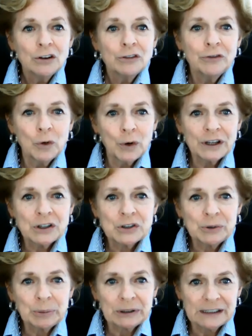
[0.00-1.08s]

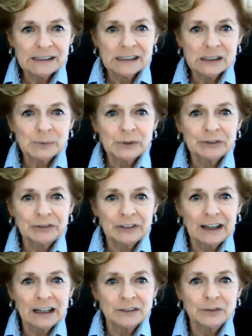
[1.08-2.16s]
42 places were
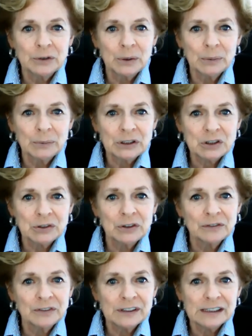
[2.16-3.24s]
flagged for a
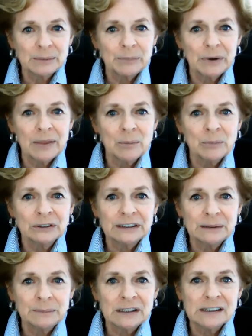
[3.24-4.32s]
return visit by the
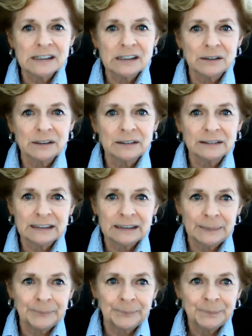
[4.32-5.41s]
multi-ministerial
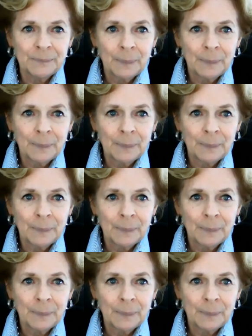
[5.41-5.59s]
team.